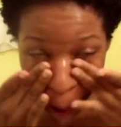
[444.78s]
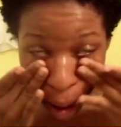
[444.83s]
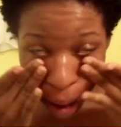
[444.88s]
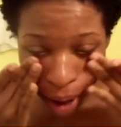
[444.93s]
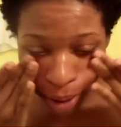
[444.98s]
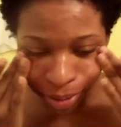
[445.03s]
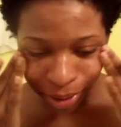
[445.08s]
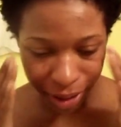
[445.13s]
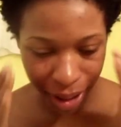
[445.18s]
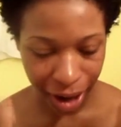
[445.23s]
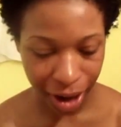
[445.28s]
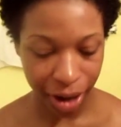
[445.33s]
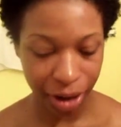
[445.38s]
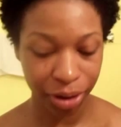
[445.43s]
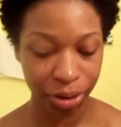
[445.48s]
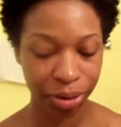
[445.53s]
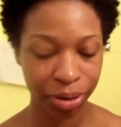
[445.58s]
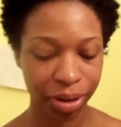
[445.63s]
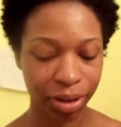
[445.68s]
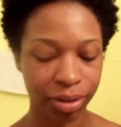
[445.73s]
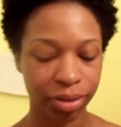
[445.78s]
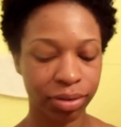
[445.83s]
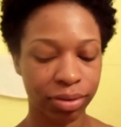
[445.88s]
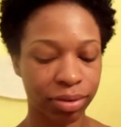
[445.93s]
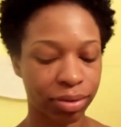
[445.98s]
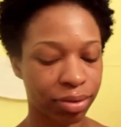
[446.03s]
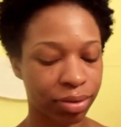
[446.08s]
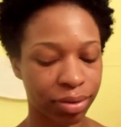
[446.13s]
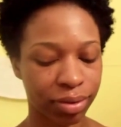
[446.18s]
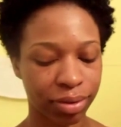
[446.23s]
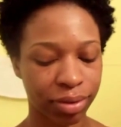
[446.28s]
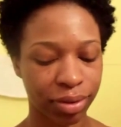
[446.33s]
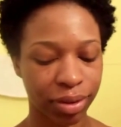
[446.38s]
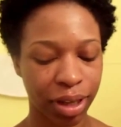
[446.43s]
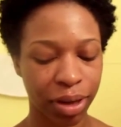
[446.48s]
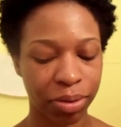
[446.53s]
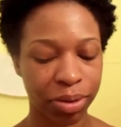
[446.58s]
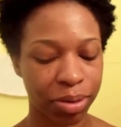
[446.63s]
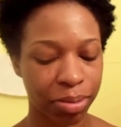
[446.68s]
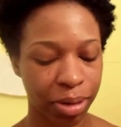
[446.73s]
I'm sorry, Lord.
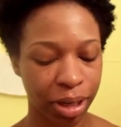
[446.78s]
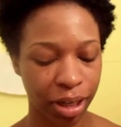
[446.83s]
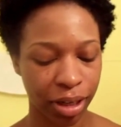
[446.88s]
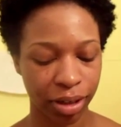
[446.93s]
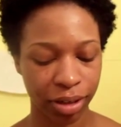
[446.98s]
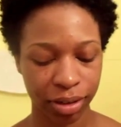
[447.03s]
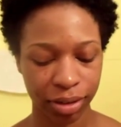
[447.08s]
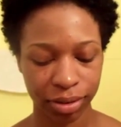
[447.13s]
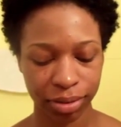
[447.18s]
That was mean.